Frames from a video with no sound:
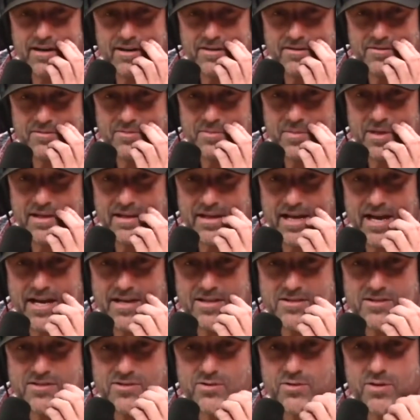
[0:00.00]
on my
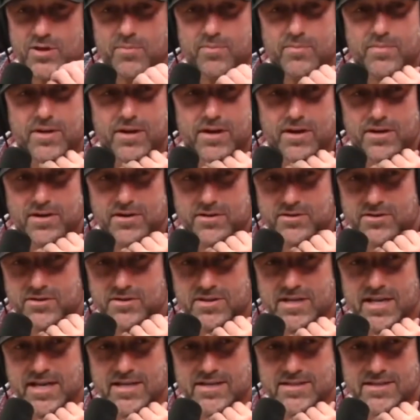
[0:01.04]
last trip there to
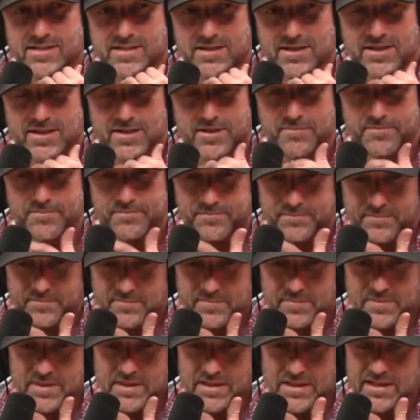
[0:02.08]
Tanzania,
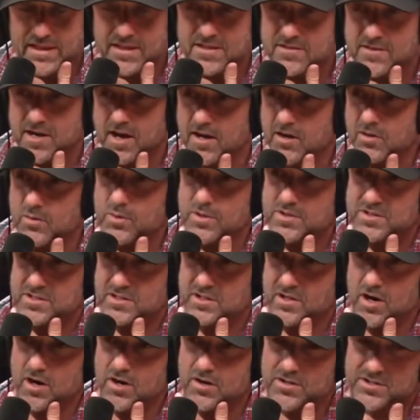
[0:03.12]
his daughter was in
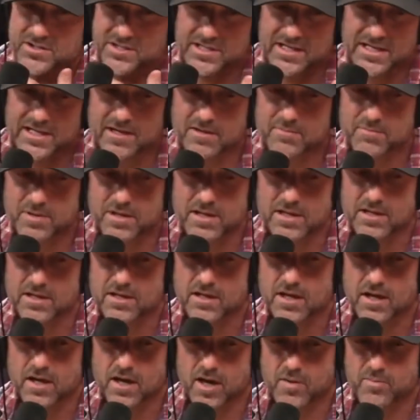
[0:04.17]
college, and he'd been
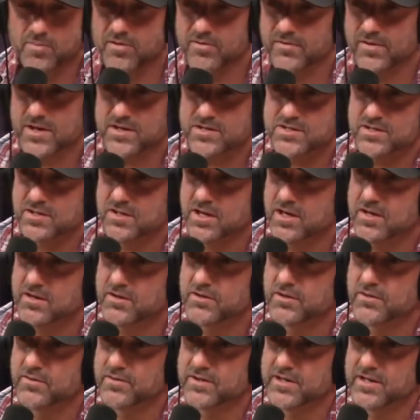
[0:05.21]
a professional
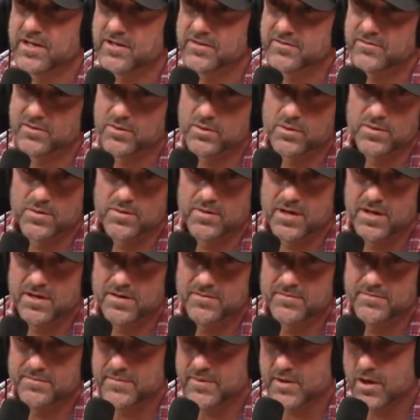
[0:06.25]
hunter over there for
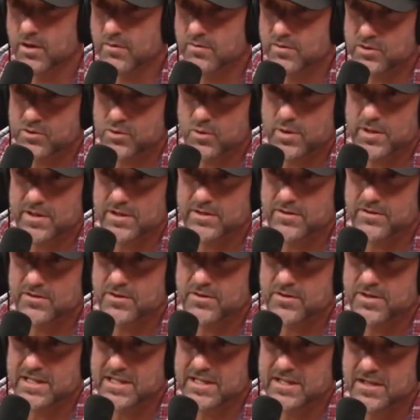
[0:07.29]
over 20 or
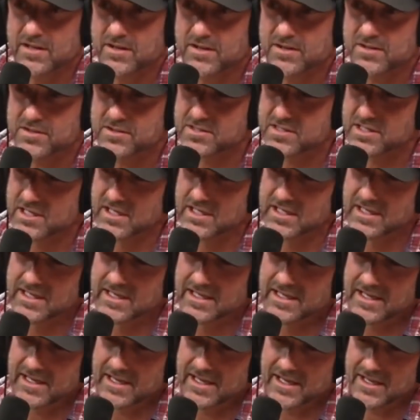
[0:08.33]
30 years,
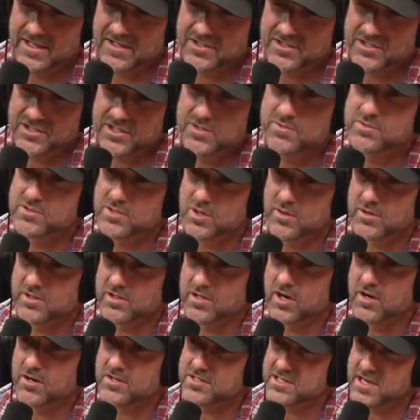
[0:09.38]
and she was going to
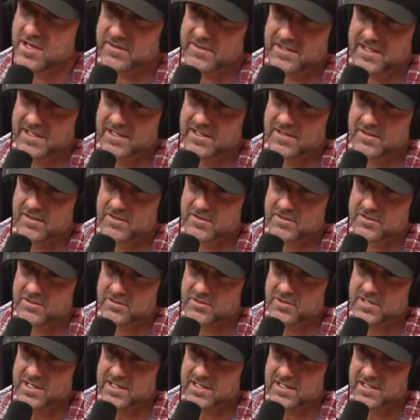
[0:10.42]
college now getting her
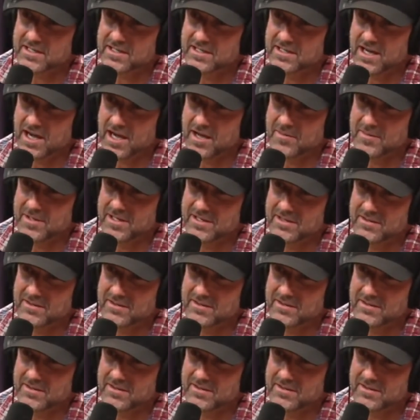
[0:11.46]
degree. I mean,